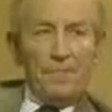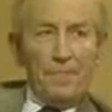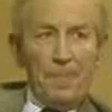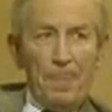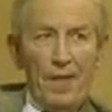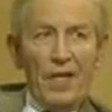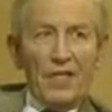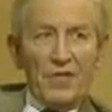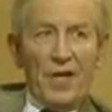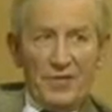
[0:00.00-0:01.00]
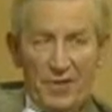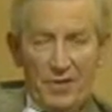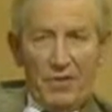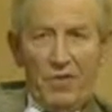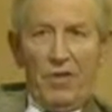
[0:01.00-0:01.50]
Yes, I certainly think
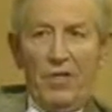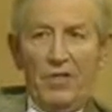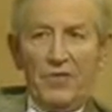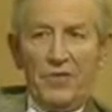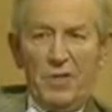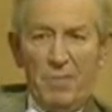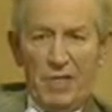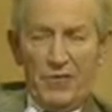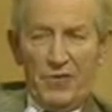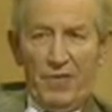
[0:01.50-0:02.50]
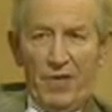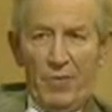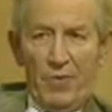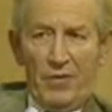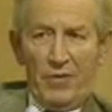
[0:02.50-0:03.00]
it is an immensely valuable
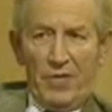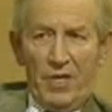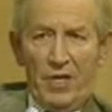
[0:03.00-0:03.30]
undertaking,